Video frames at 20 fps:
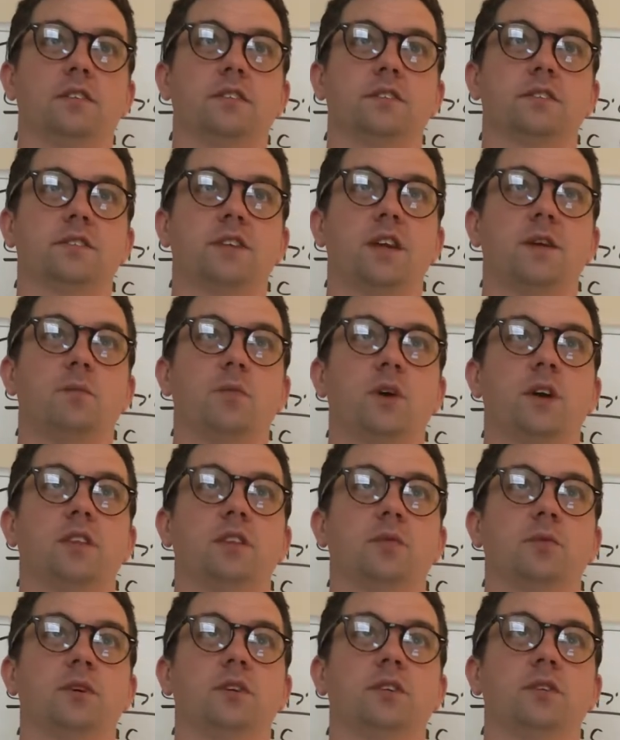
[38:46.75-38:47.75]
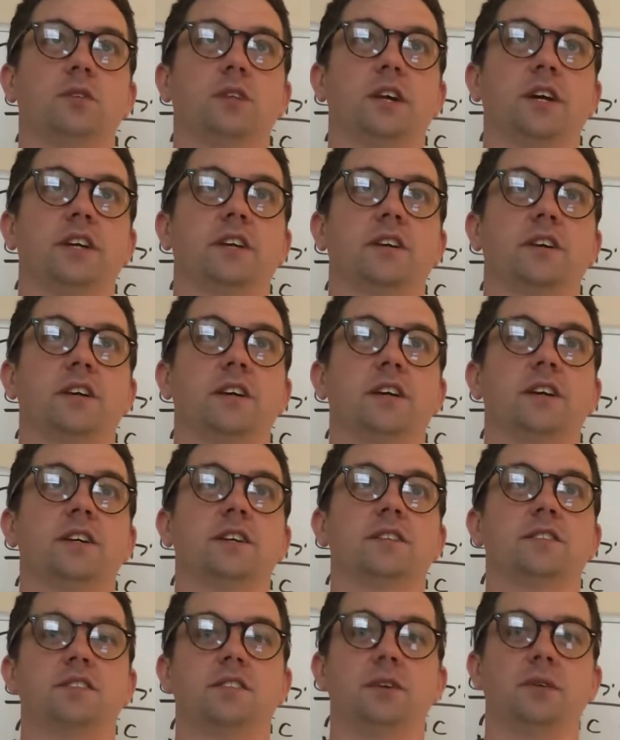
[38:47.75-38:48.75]
same way that we do like
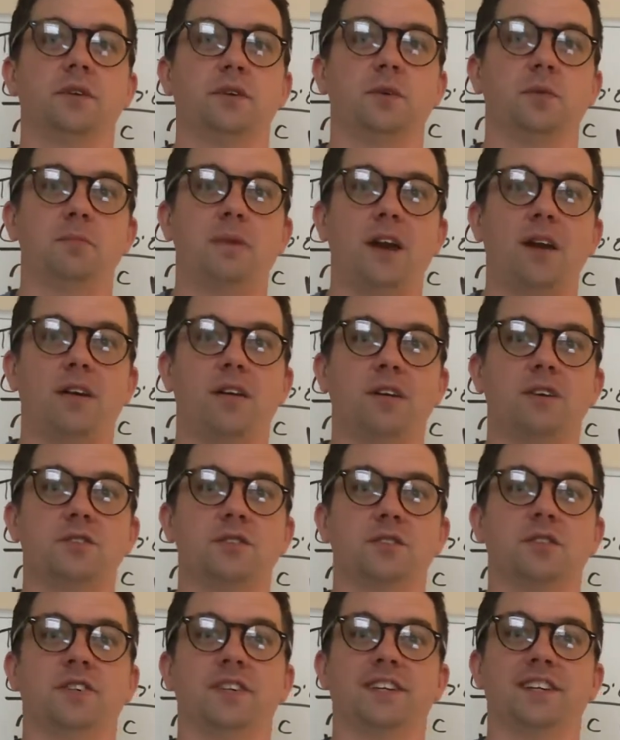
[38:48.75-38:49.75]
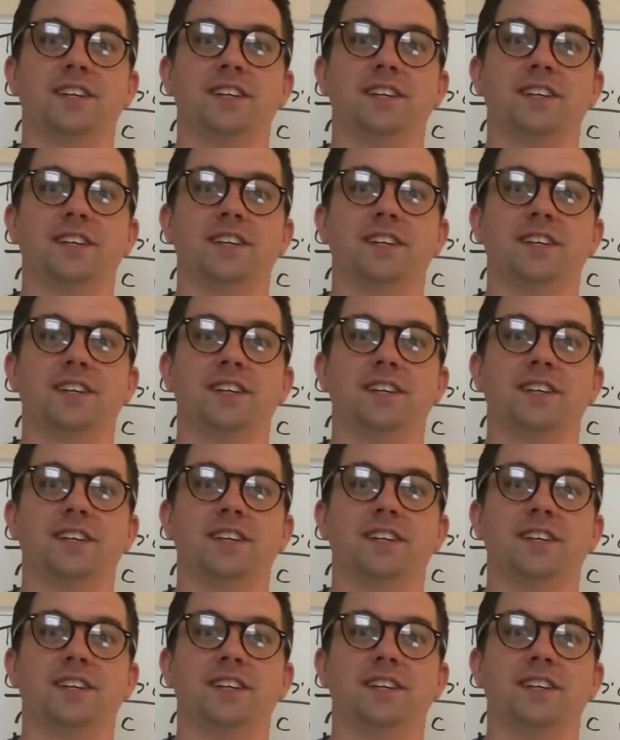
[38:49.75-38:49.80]
serial marriage and